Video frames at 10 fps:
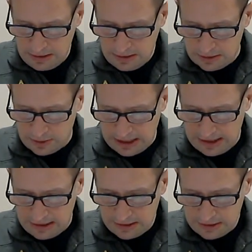
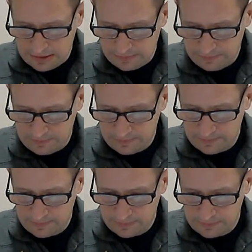Okay.
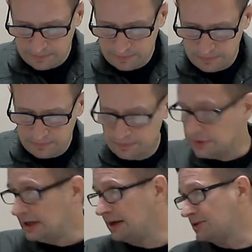
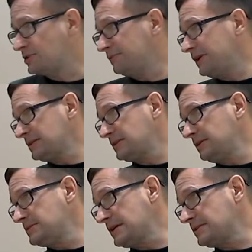Anything else on
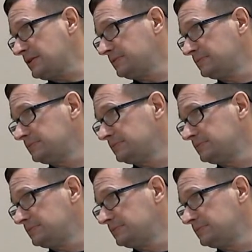vaccines, Excel?